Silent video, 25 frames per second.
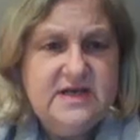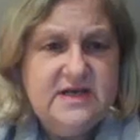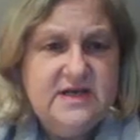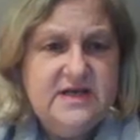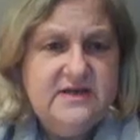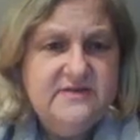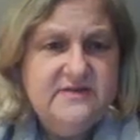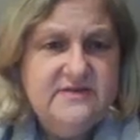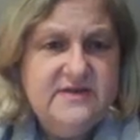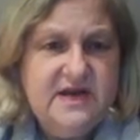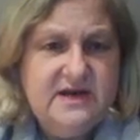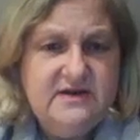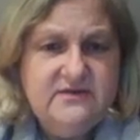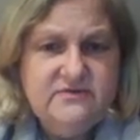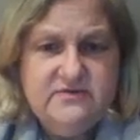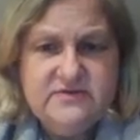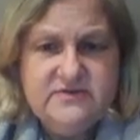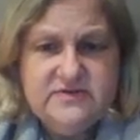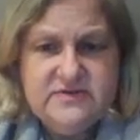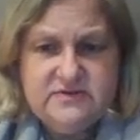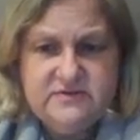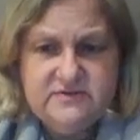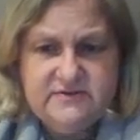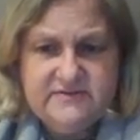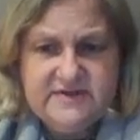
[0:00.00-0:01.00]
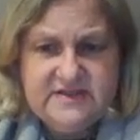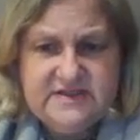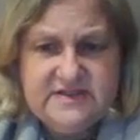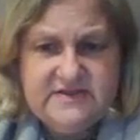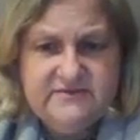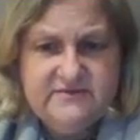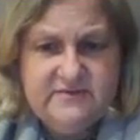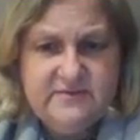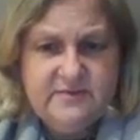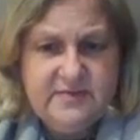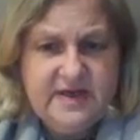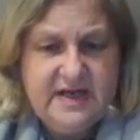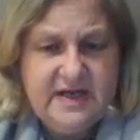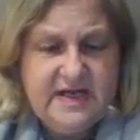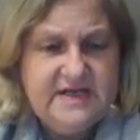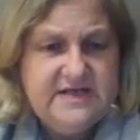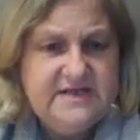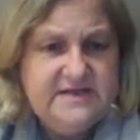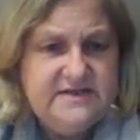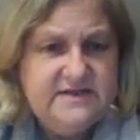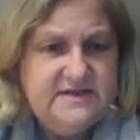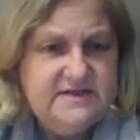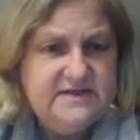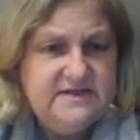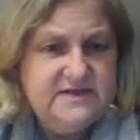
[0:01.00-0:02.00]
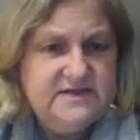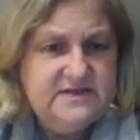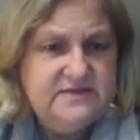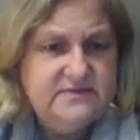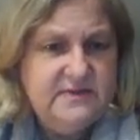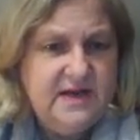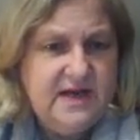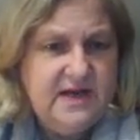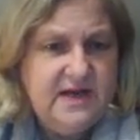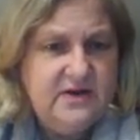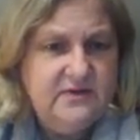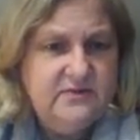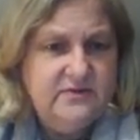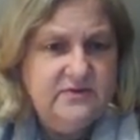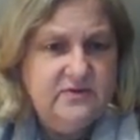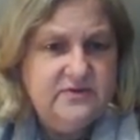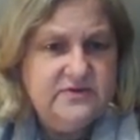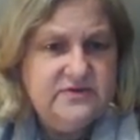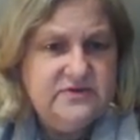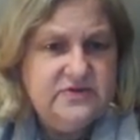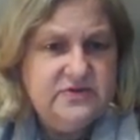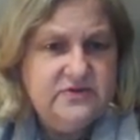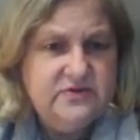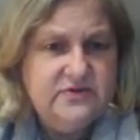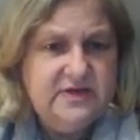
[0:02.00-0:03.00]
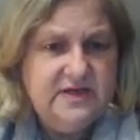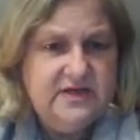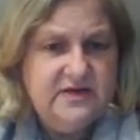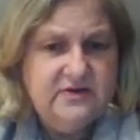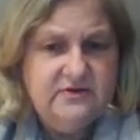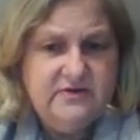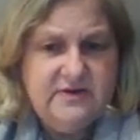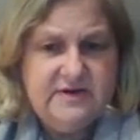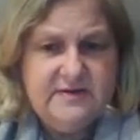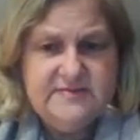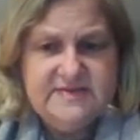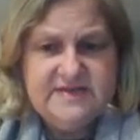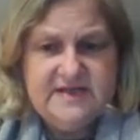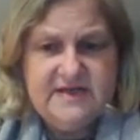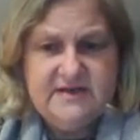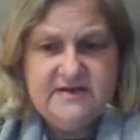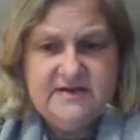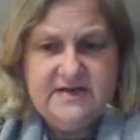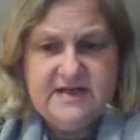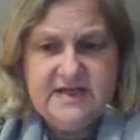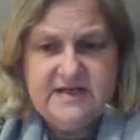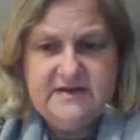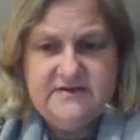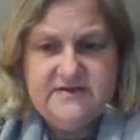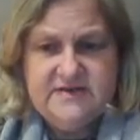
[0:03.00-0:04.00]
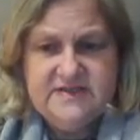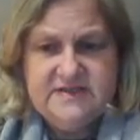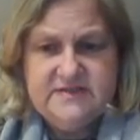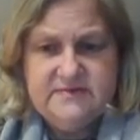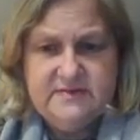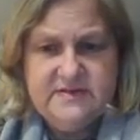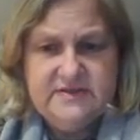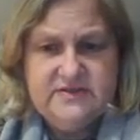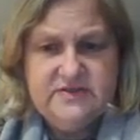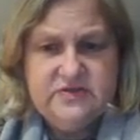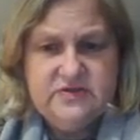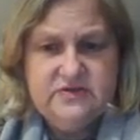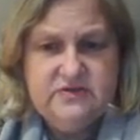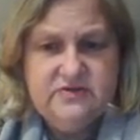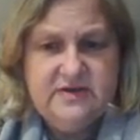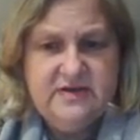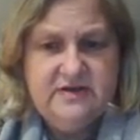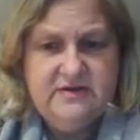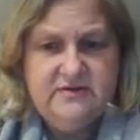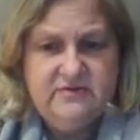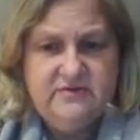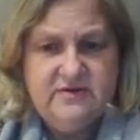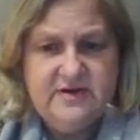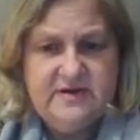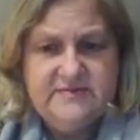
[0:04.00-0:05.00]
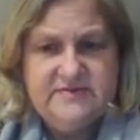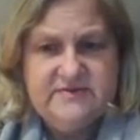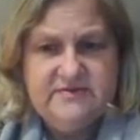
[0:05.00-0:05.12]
They're sort of in different places as well. We've got 2 kilograms down here. This one, 2 kilograms are